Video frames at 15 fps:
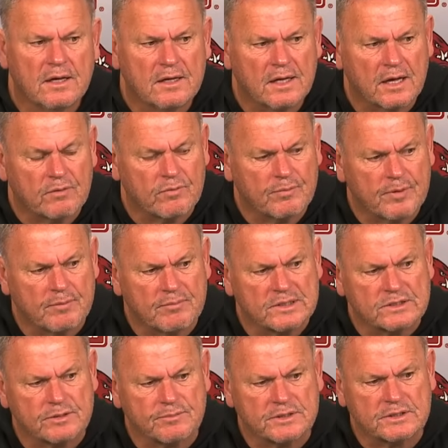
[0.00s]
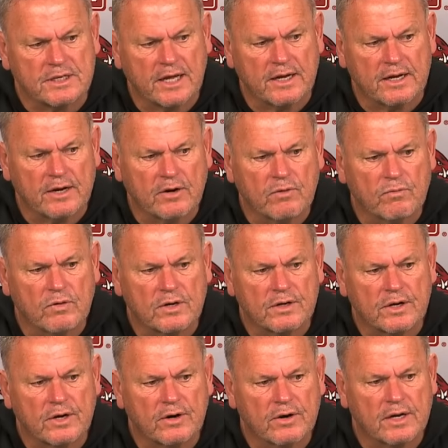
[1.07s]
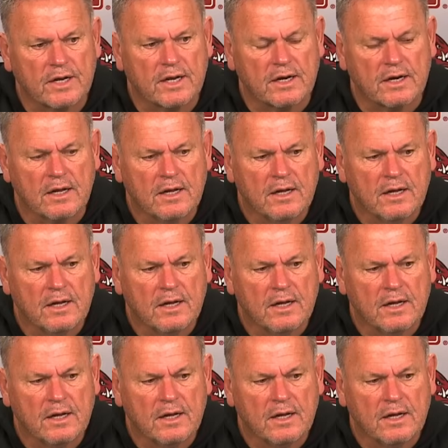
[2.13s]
I think we beat Mississippi State here one year, and then